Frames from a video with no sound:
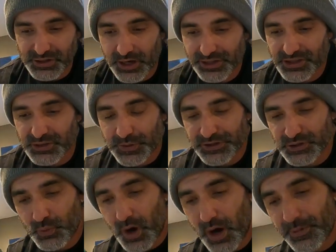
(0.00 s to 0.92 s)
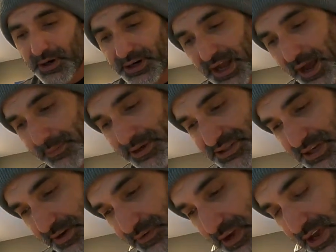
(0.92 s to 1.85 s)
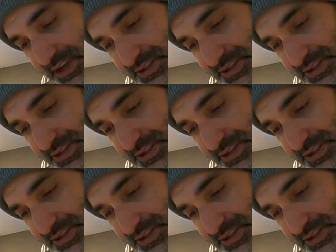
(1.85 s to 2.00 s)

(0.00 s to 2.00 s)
so I just went to Walmart and got myself